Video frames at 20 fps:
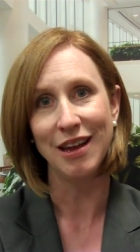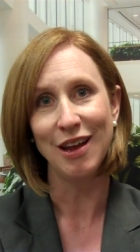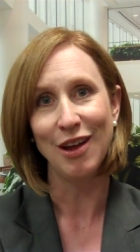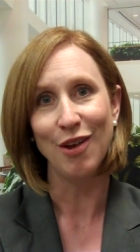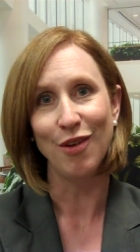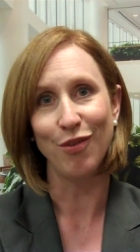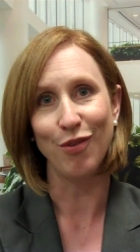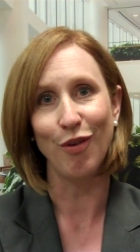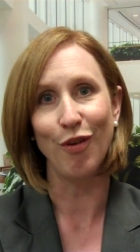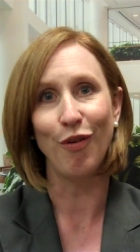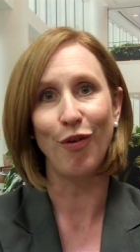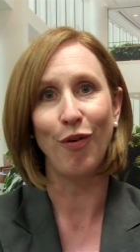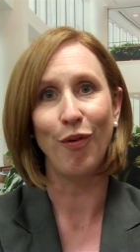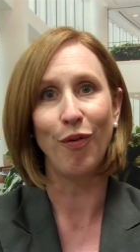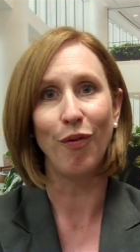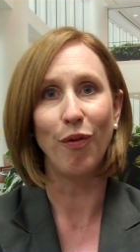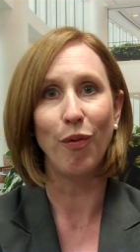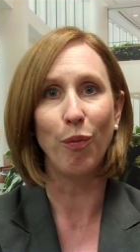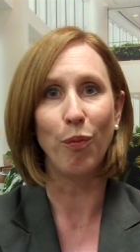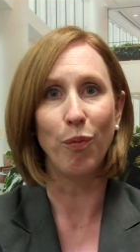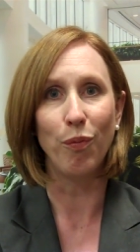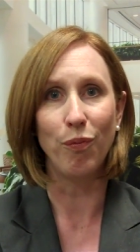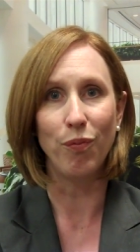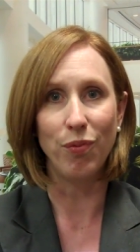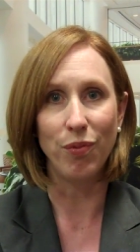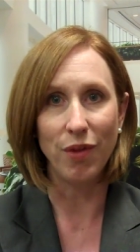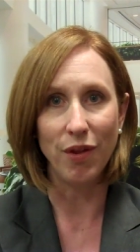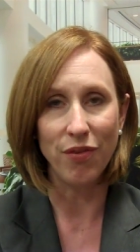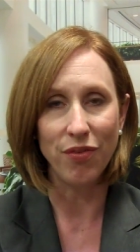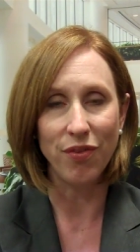So
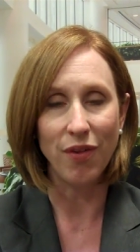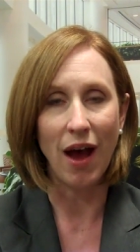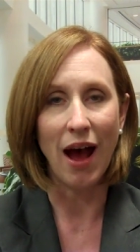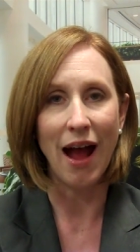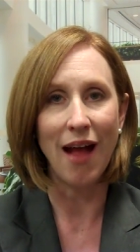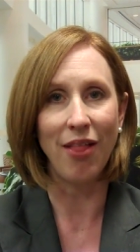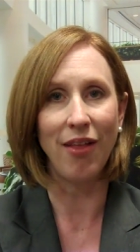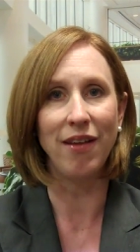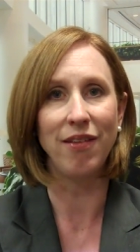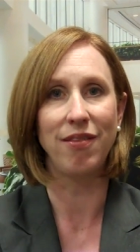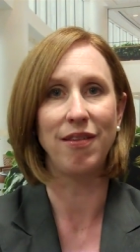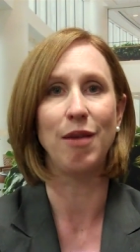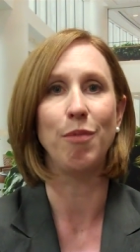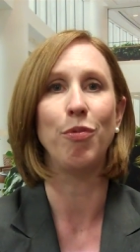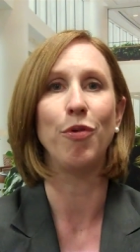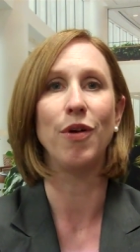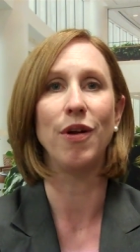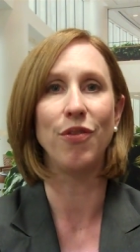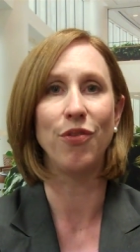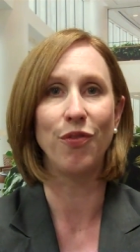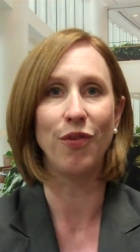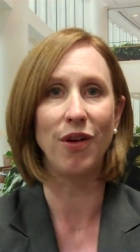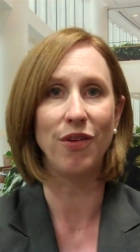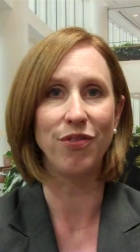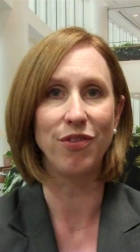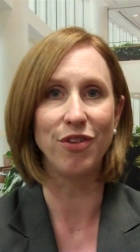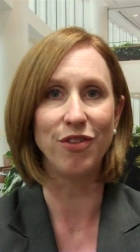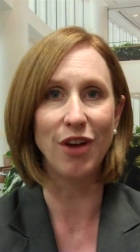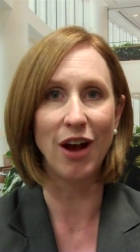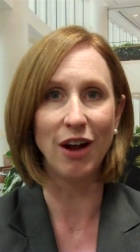this highlights the importance for
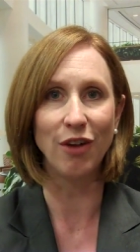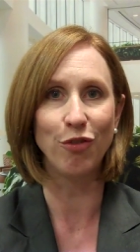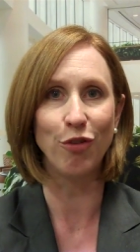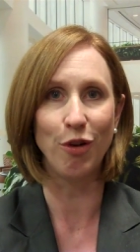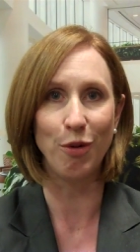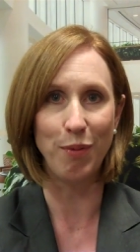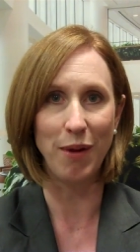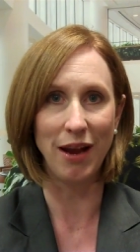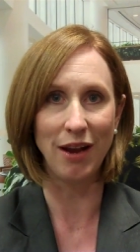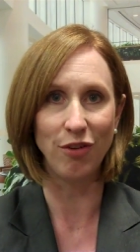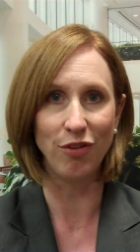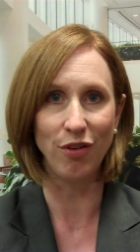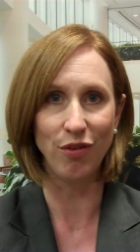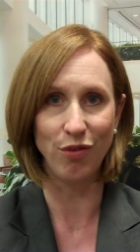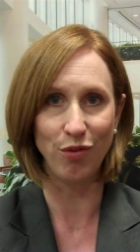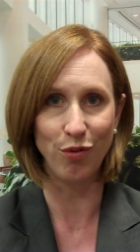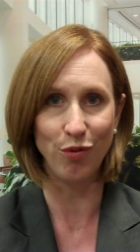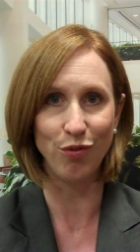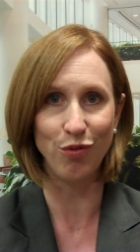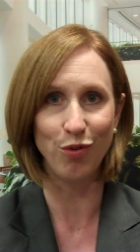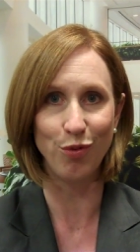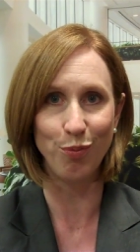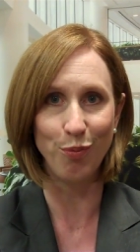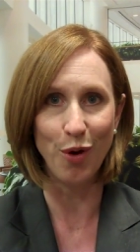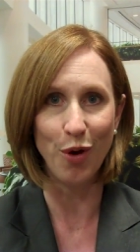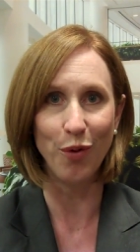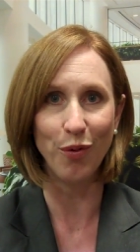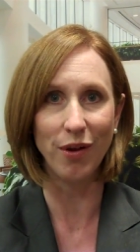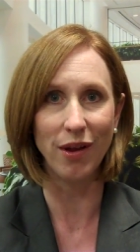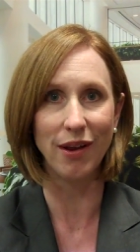us to talk to our patients who
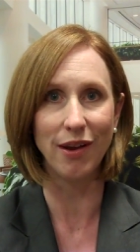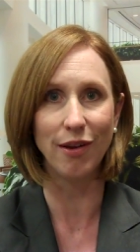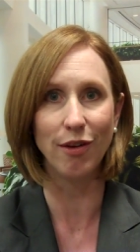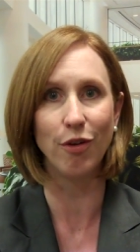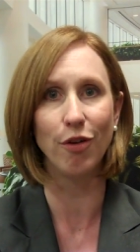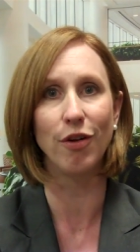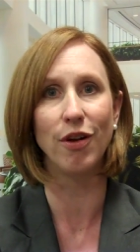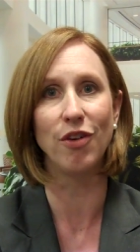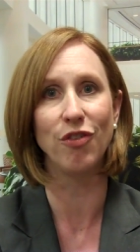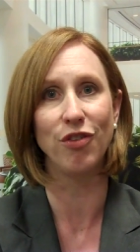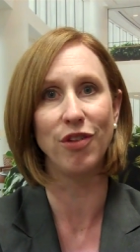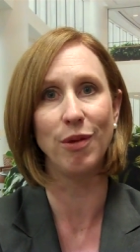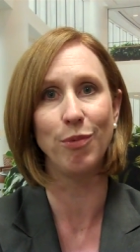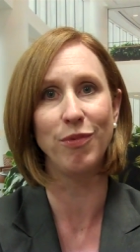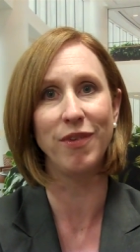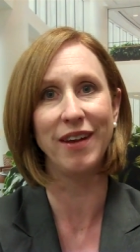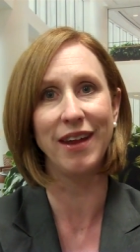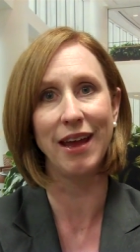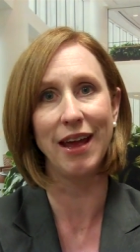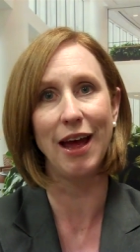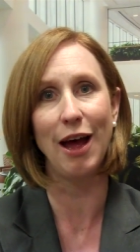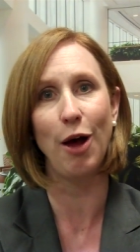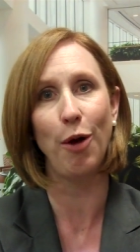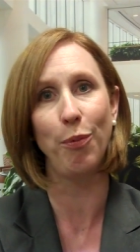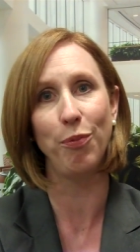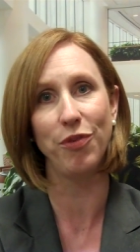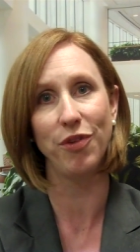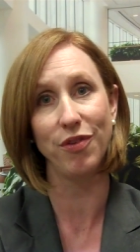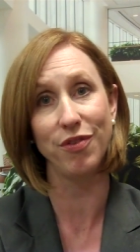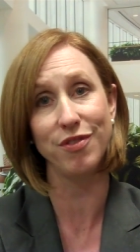smoke and encourage them to get
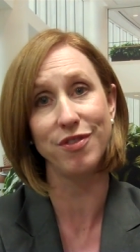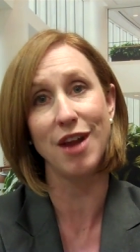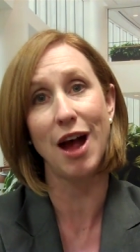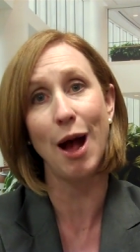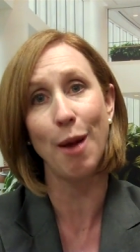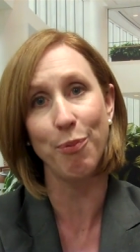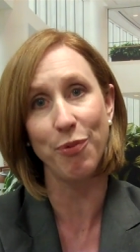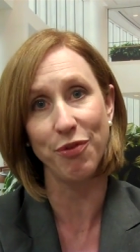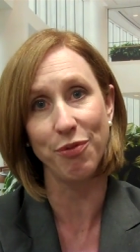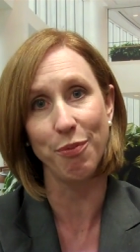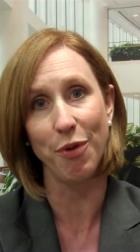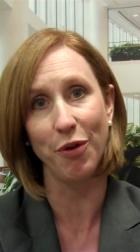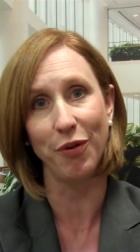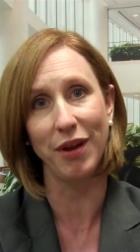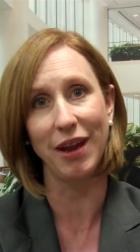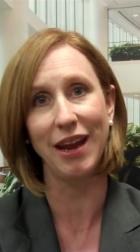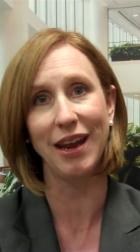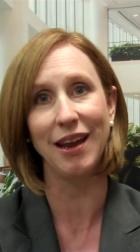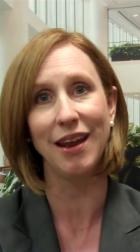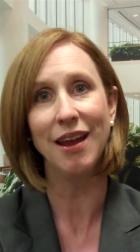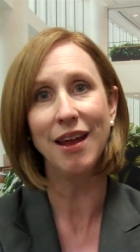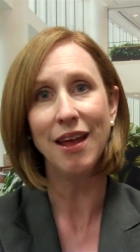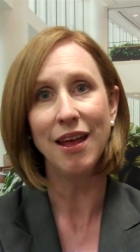help to stop smoking.